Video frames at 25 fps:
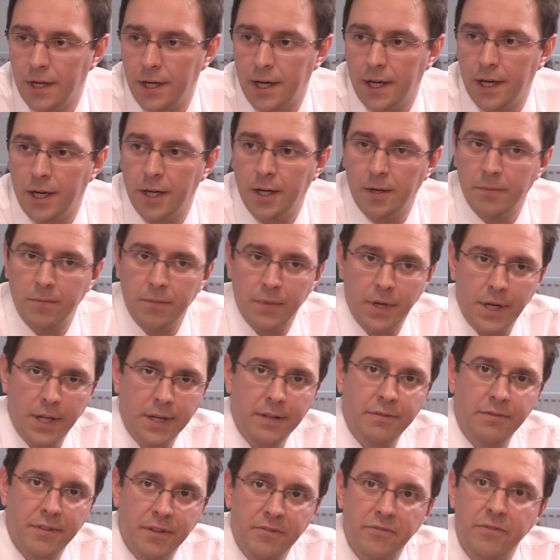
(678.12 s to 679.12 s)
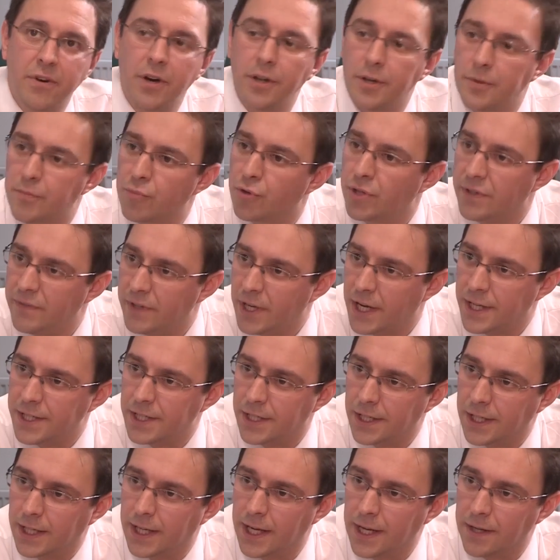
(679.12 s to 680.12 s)
And if they filed
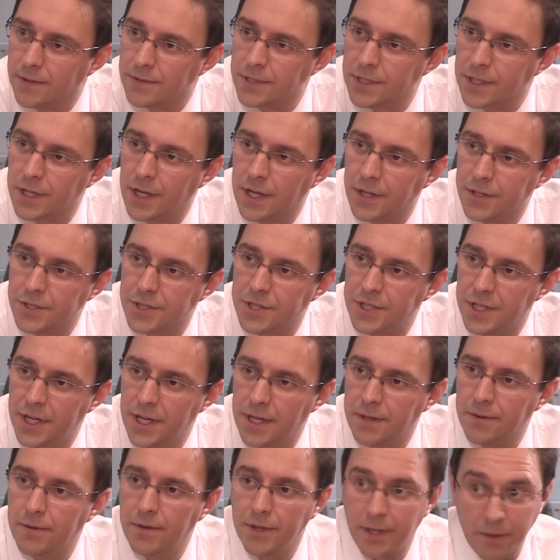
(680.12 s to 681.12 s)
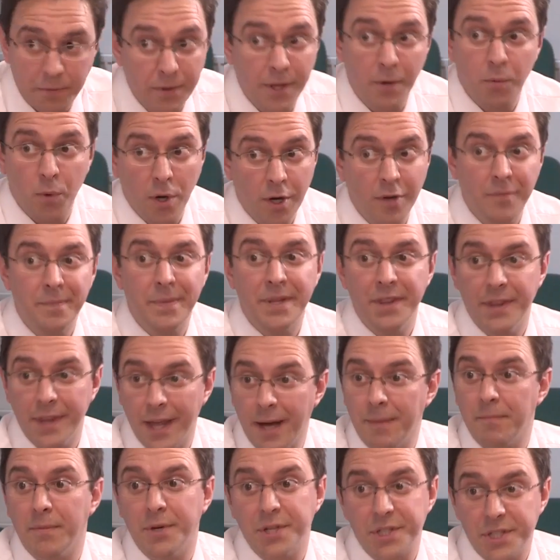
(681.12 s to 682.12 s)
abbreviated accounts last year, there won't have been
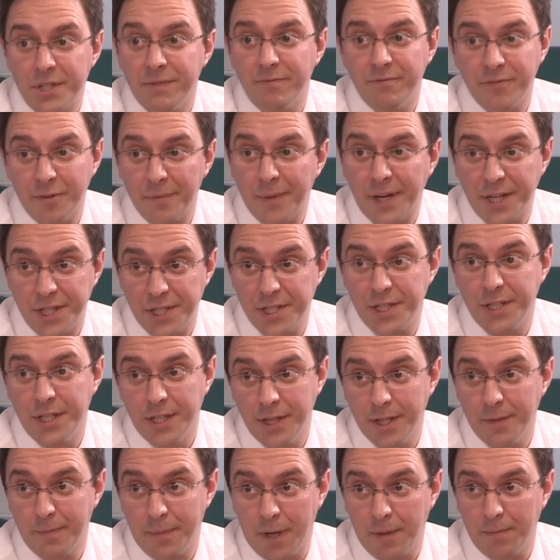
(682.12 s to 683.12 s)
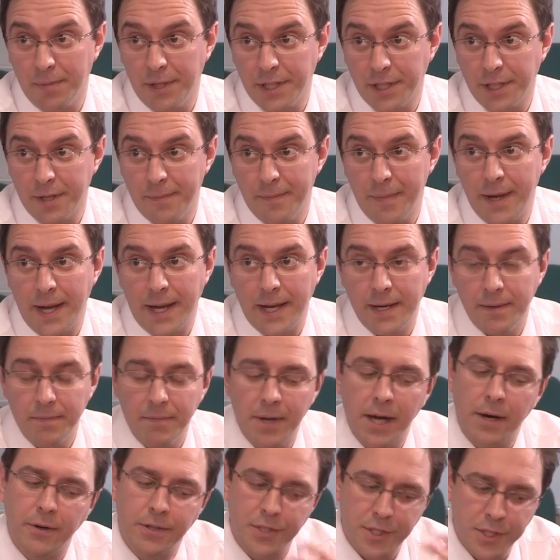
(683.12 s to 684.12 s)
that much information in the public domain.
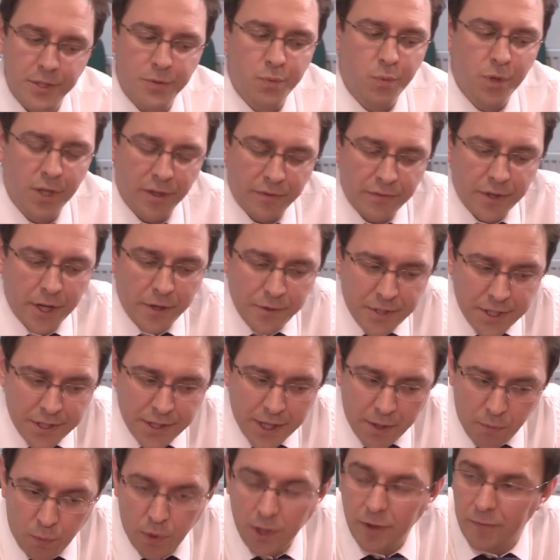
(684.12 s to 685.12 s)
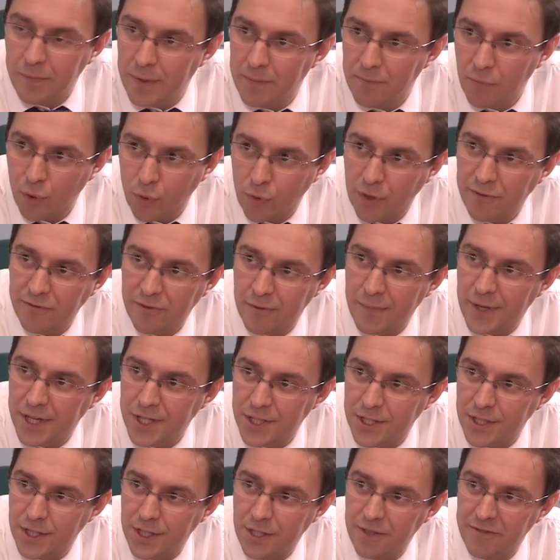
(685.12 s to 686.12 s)
Now, it's worth noting there will have been more
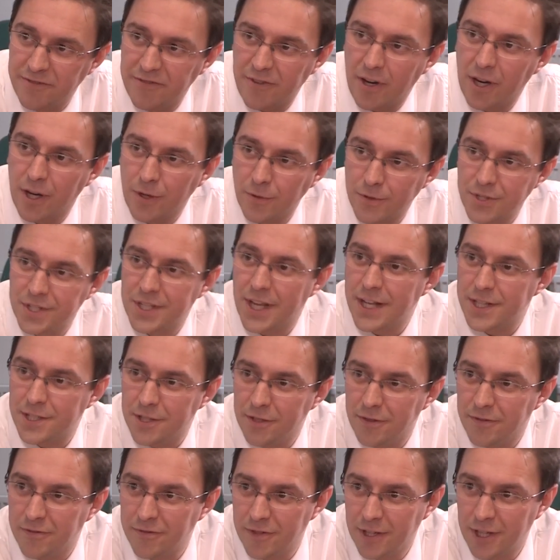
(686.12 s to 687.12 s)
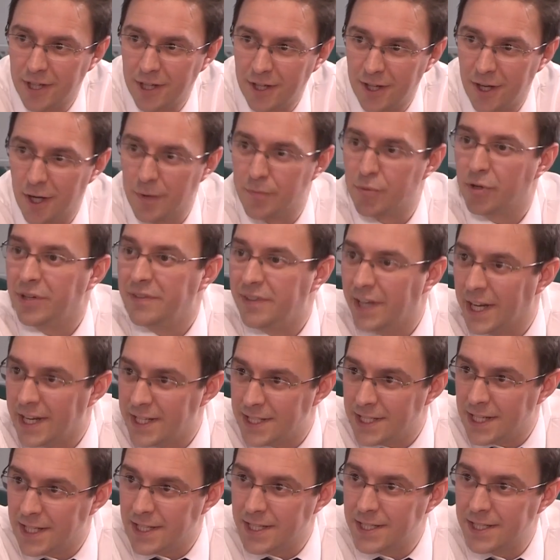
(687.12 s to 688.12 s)
information in a filed set of
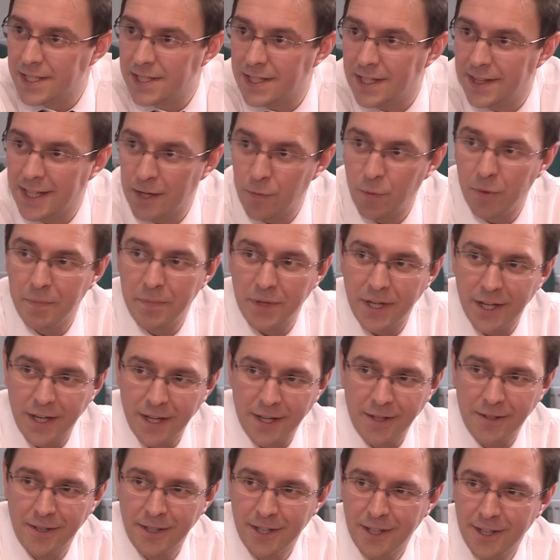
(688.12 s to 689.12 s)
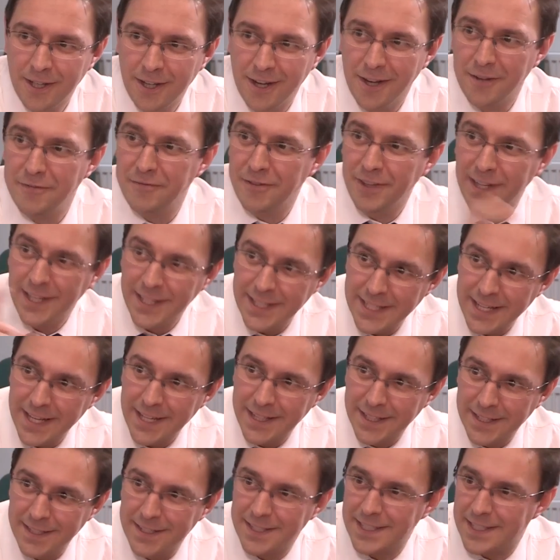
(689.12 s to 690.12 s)
abbreviateds than there would be in a
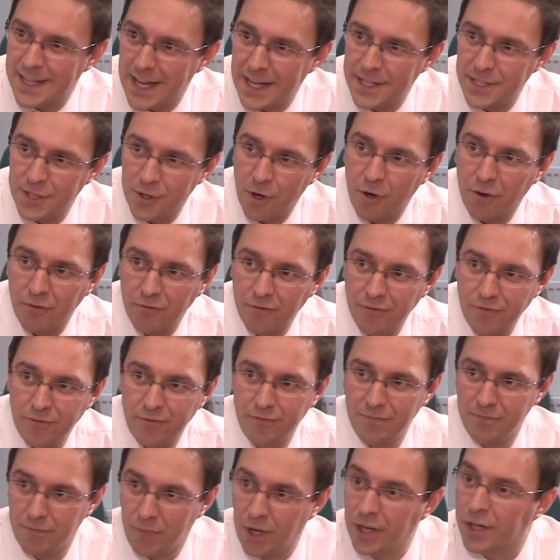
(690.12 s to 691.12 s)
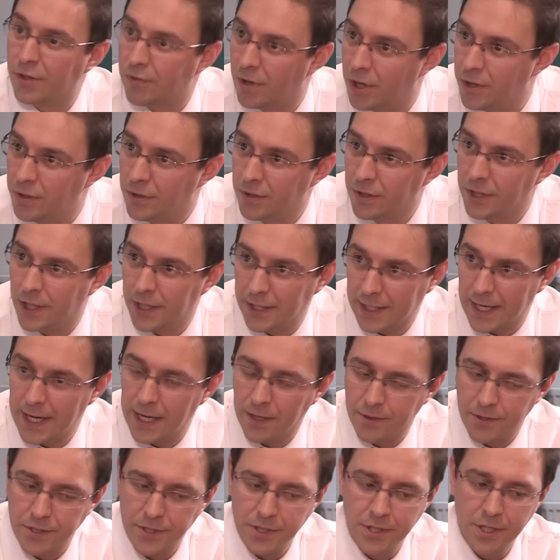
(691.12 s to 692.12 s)
filleted set of micro
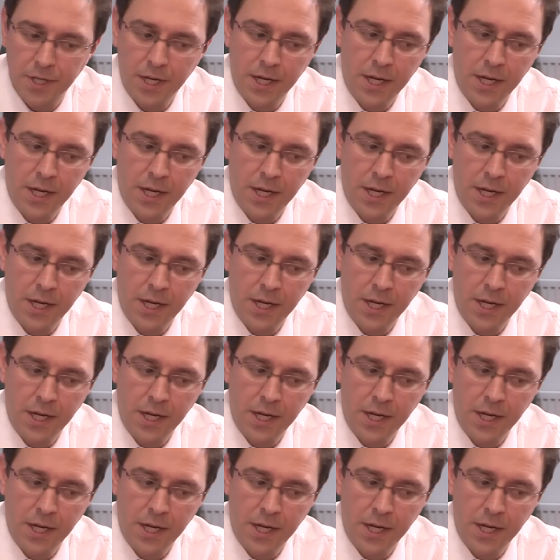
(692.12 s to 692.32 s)
accounts.